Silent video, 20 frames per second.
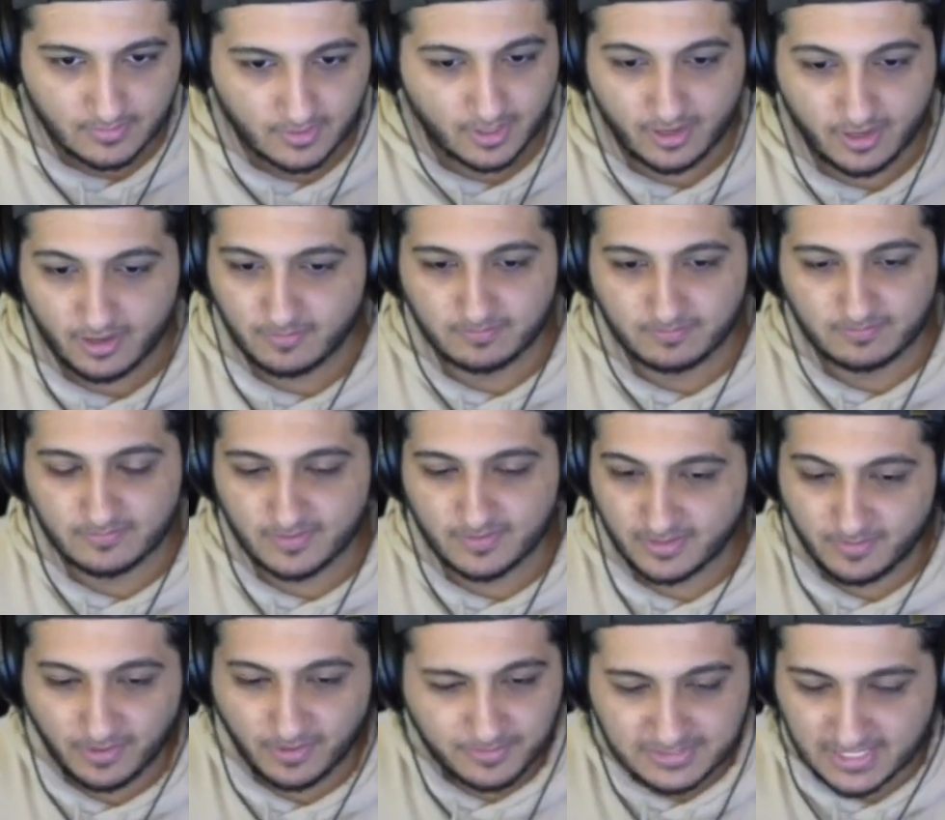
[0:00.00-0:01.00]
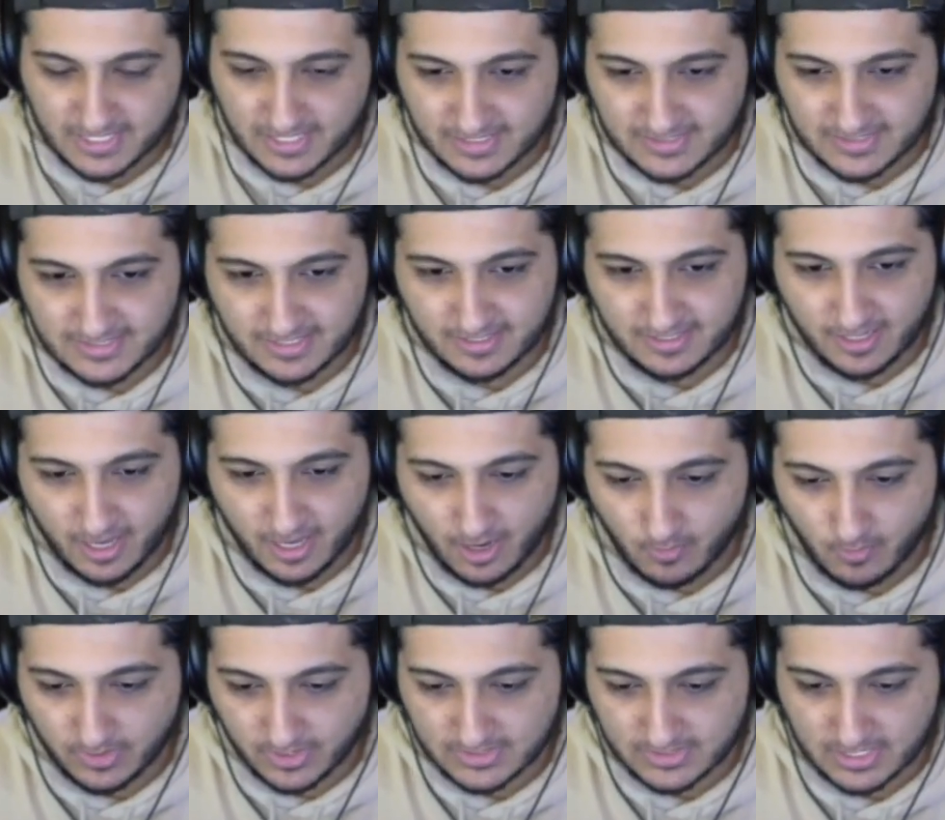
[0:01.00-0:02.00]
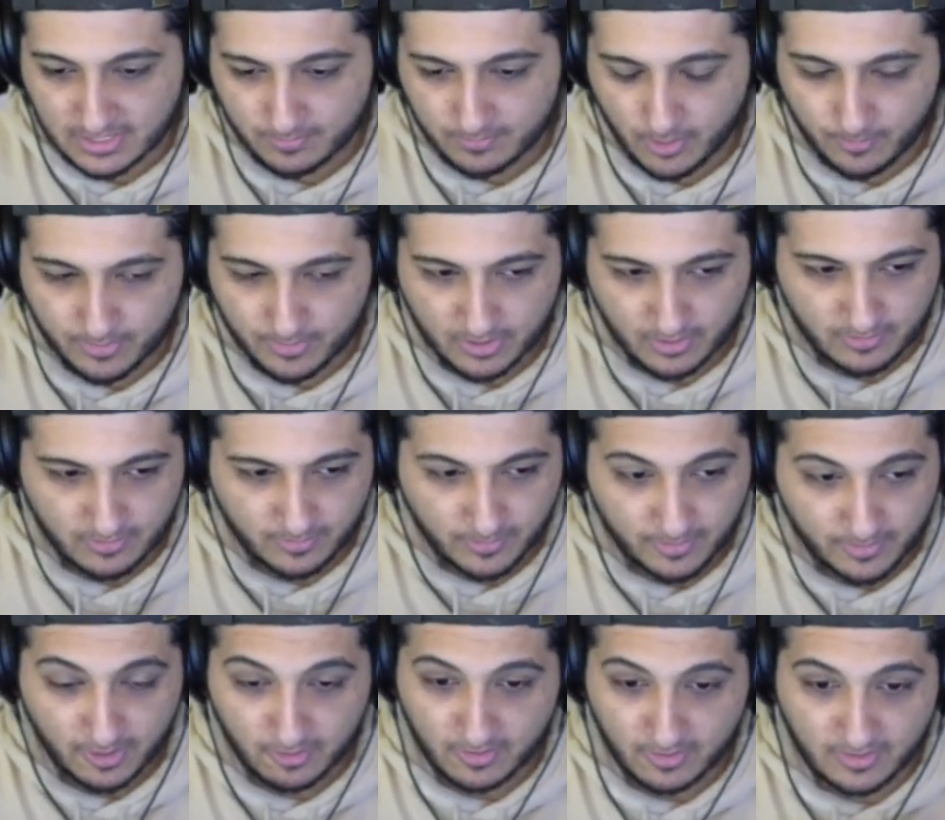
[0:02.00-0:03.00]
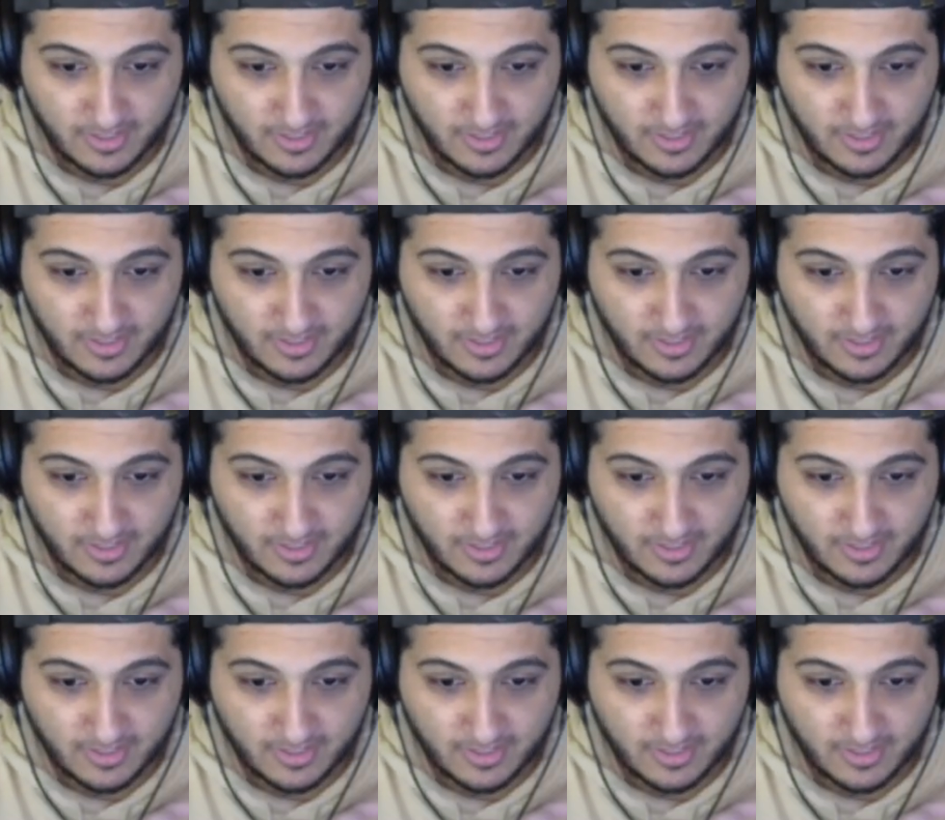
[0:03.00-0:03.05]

Yeah, I'm I'm excited to see how it does end up helping other people out.